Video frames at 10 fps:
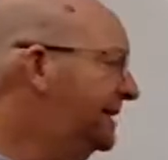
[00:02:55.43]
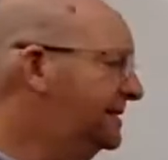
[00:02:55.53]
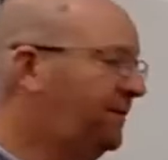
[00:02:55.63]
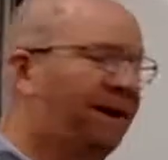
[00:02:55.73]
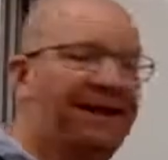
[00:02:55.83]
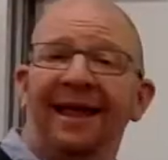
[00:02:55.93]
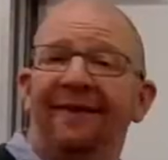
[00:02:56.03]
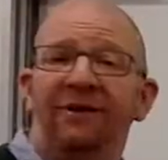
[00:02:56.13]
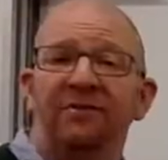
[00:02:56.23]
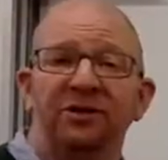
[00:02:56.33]
it's about
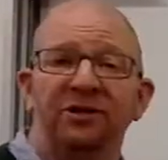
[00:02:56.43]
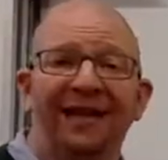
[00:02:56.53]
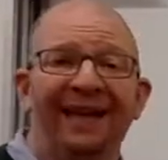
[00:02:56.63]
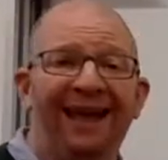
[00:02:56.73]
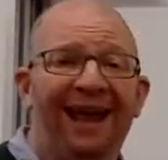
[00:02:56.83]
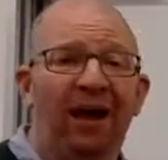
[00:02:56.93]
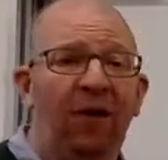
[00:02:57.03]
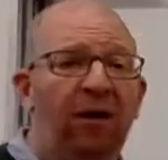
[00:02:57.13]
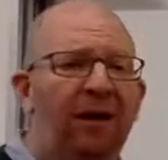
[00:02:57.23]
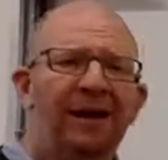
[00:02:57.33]
11% now,